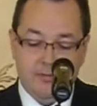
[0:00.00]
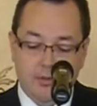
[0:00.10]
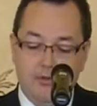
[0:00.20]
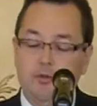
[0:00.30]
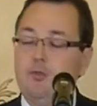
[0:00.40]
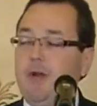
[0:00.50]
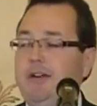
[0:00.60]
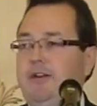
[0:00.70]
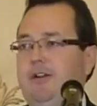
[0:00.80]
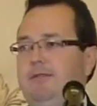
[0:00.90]
a spiritual
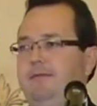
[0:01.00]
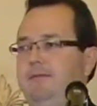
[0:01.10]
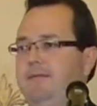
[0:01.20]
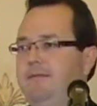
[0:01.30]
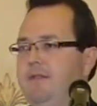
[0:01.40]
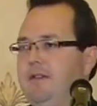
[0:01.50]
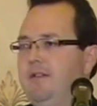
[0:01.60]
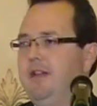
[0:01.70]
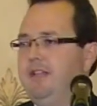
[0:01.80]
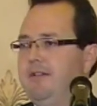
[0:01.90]
director.
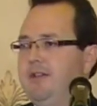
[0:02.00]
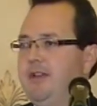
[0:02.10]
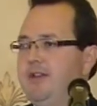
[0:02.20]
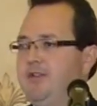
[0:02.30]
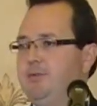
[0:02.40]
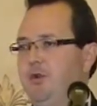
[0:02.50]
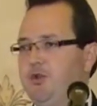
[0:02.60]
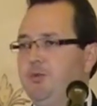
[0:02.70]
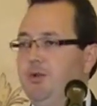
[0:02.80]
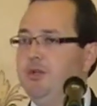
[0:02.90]
And given his
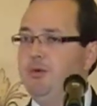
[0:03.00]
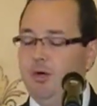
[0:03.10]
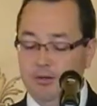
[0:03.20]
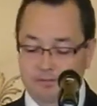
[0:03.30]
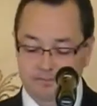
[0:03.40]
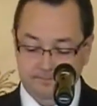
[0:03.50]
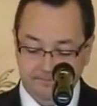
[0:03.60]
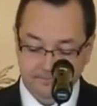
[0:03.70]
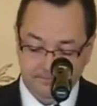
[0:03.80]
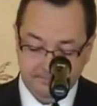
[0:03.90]
spiritual renewal,
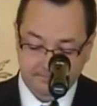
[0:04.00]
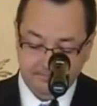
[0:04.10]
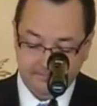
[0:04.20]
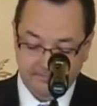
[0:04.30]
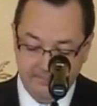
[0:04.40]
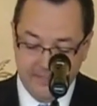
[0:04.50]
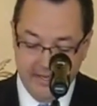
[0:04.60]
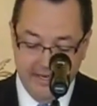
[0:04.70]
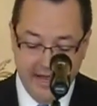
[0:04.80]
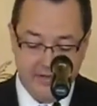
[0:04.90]

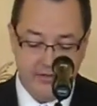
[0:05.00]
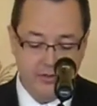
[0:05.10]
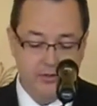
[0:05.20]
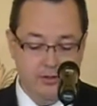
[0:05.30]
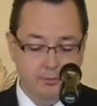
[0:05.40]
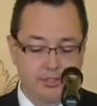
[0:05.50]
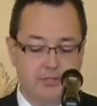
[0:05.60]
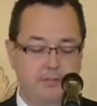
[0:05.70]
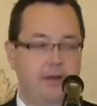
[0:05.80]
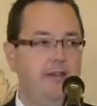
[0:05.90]
he asked this new
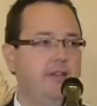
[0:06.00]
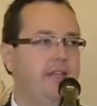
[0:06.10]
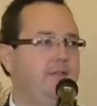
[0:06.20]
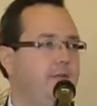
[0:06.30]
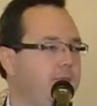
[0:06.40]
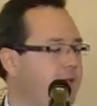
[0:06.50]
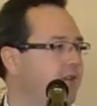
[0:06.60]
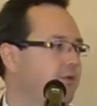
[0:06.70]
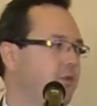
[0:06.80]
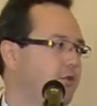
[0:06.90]
priest friend if he would
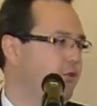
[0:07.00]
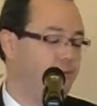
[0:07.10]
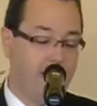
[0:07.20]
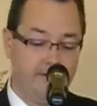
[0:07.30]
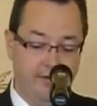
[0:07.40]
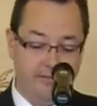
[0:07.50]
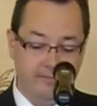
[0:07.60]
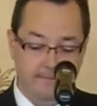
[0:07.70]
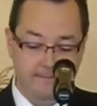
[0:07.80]
be a spiritual director.